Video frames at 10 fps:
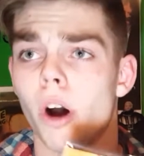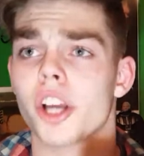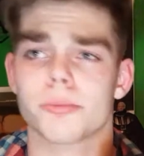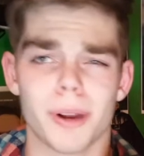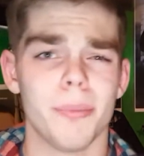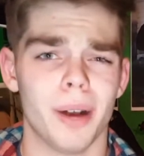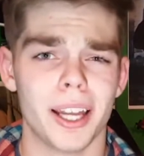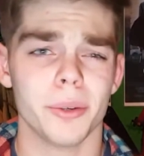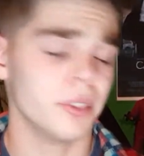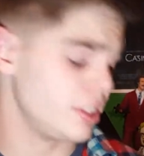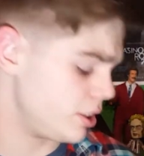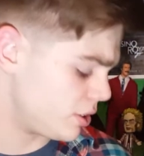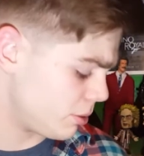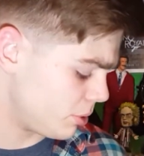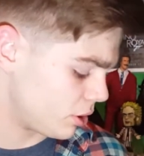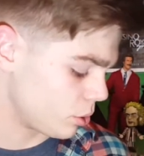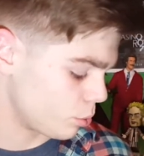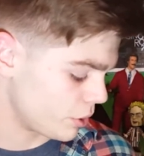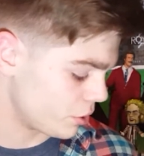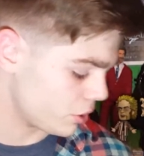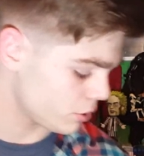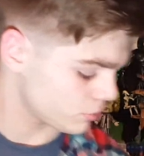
wash my body with these. That'd be a little weird.